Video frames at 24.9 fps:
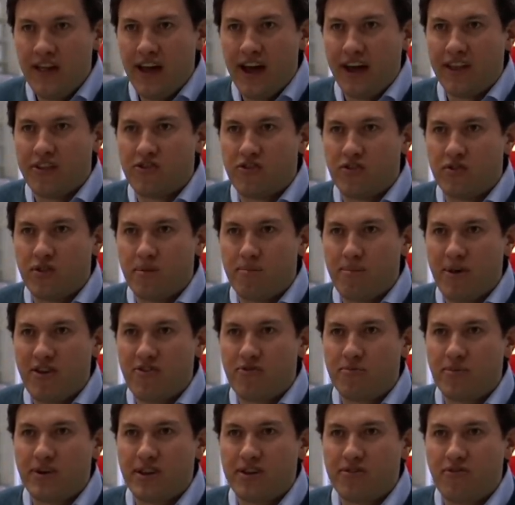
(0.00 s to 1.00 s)
And so the
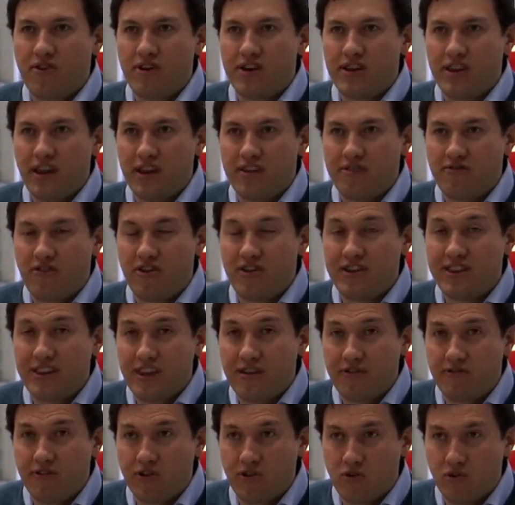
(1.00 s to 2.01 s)
measurement is very
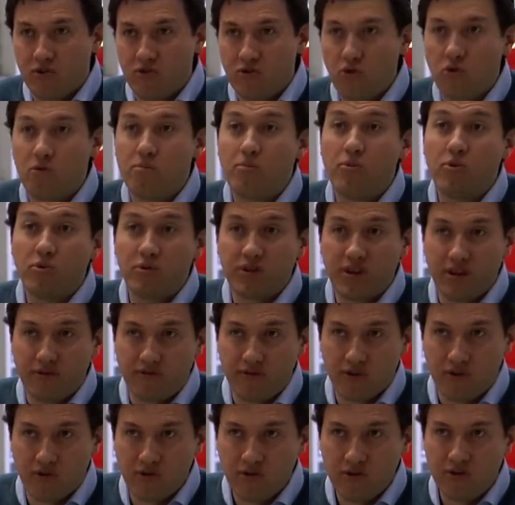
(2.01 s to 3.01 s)
difficult, or more
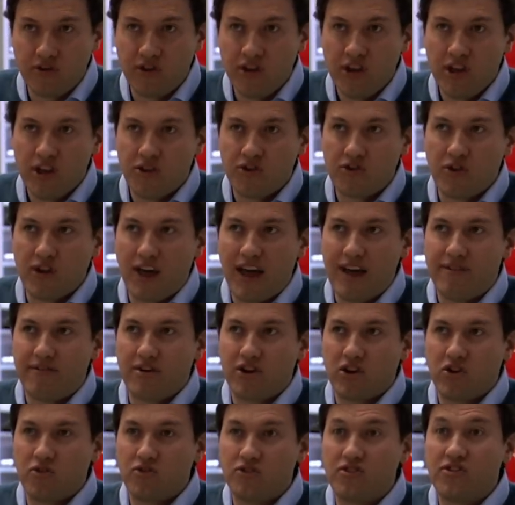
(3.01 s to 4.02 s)
difficult, to have
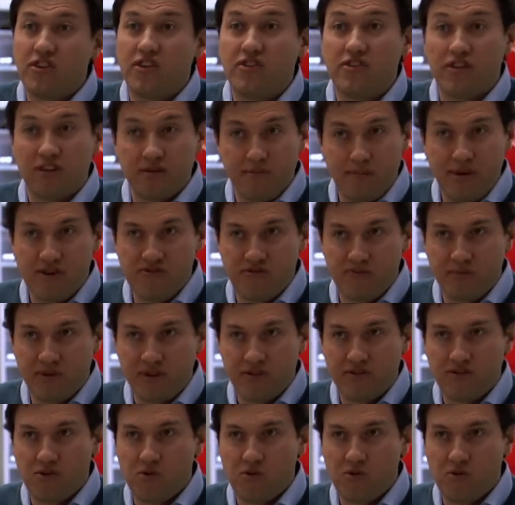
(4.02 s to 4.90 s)
a consistent measurement.